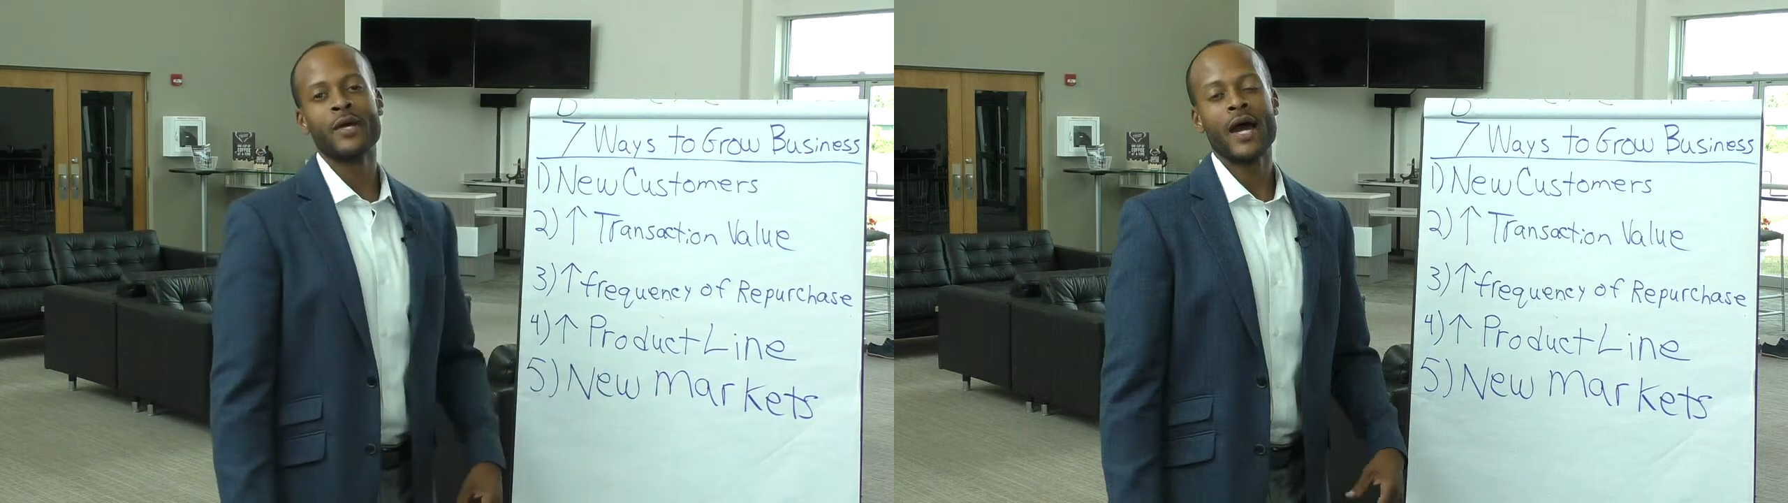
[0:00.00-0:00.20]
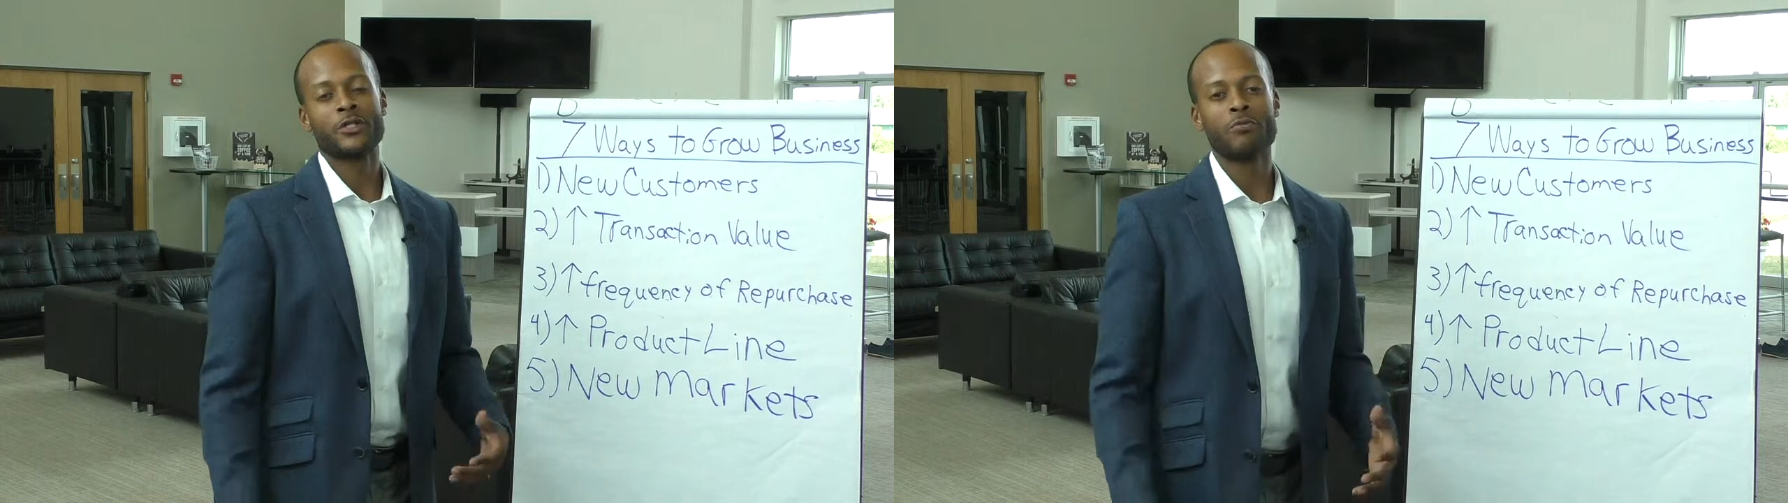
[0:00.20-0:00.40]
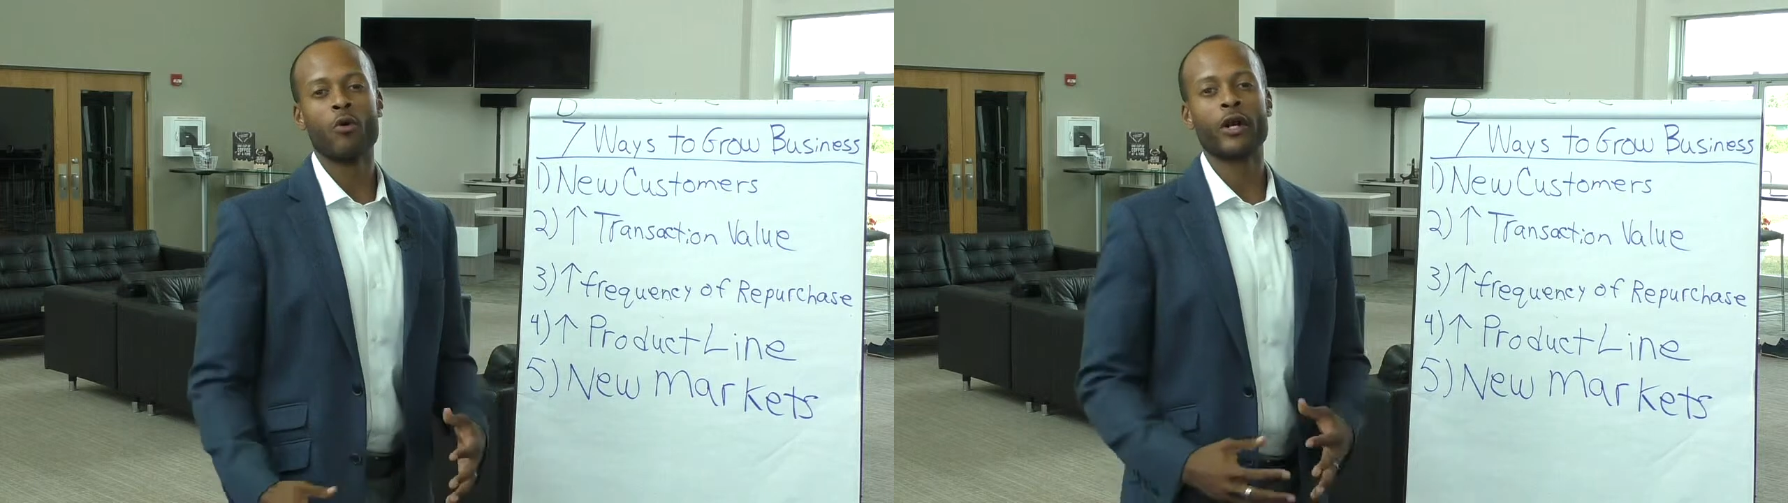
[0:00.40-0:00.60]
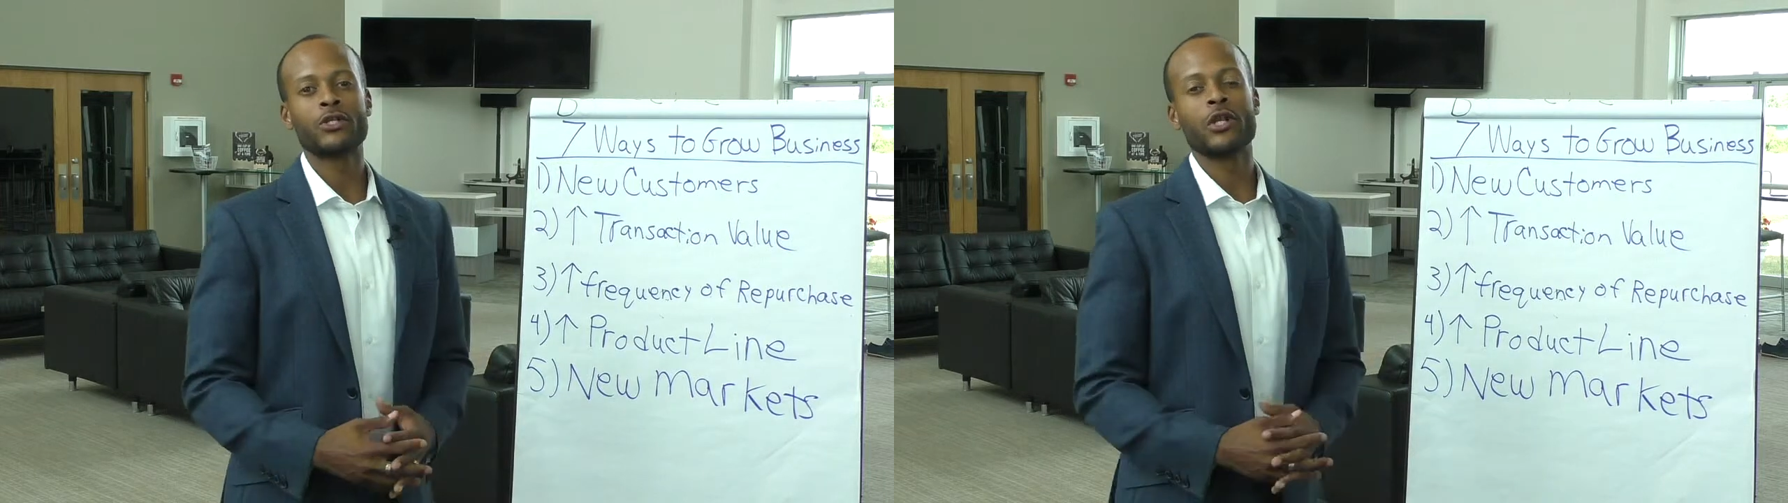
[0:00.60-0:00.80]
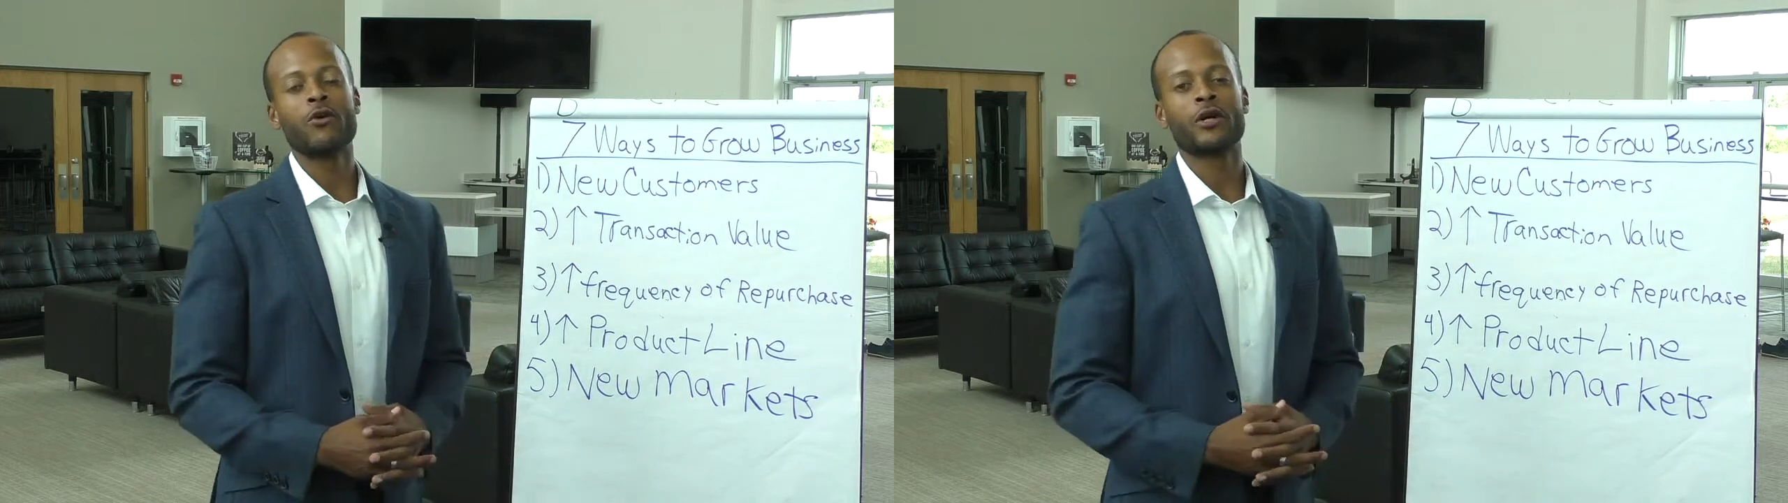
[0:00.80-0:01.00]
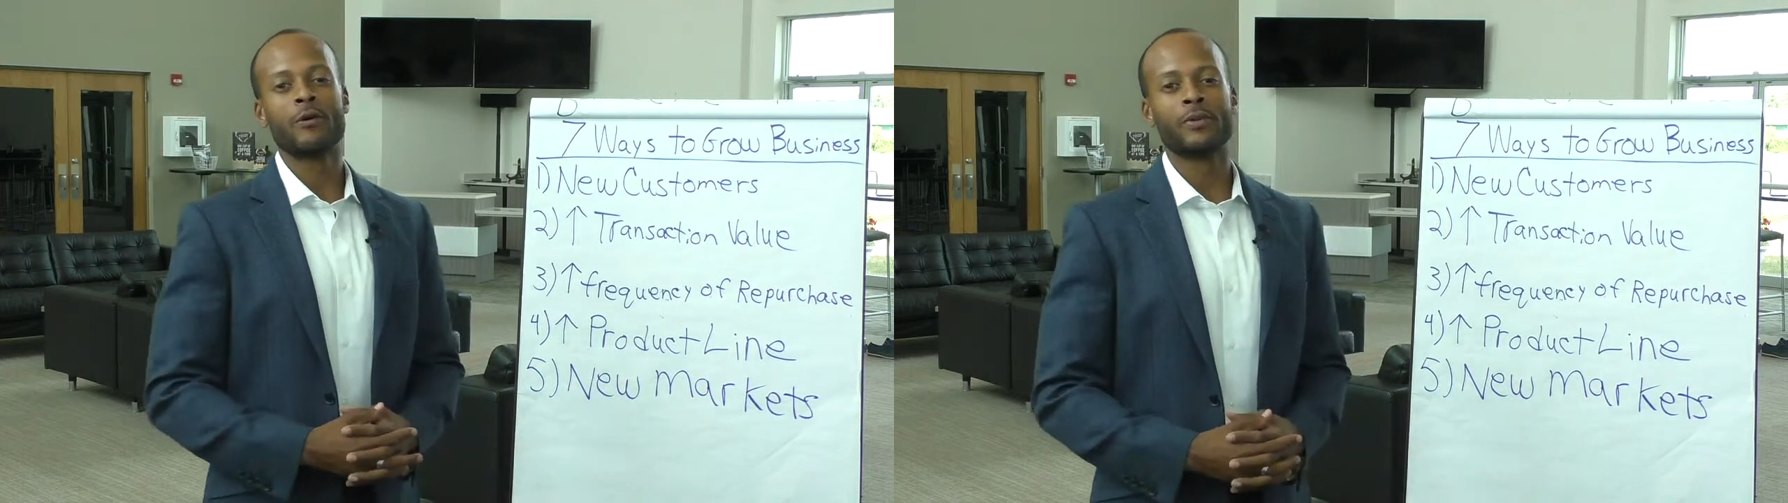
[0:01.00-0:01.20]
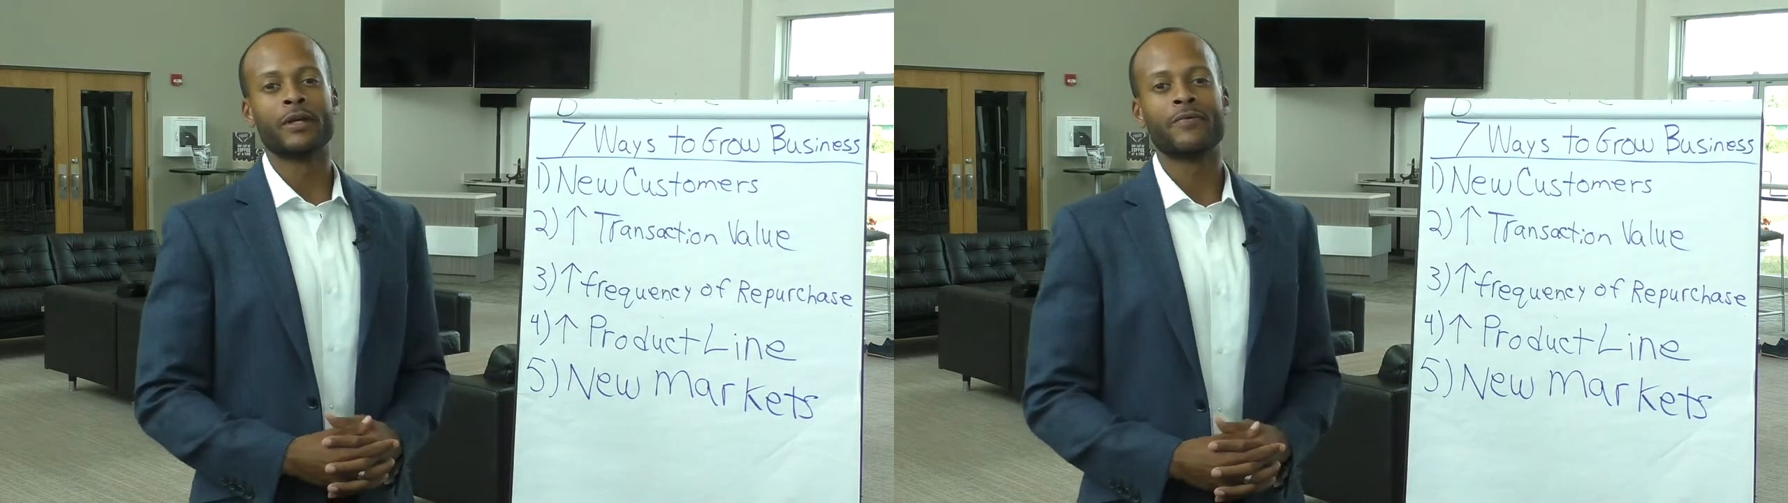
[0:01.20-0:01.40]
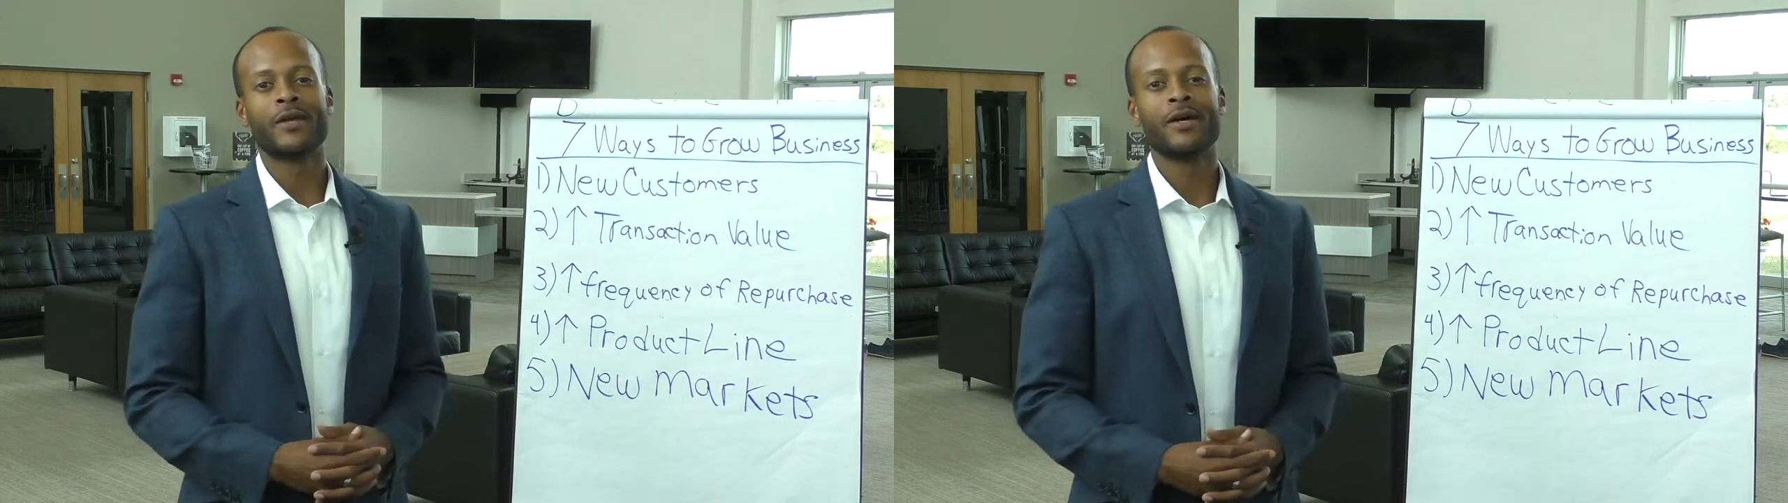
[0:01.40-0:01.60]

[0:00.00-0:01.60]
as a mortgage loan company.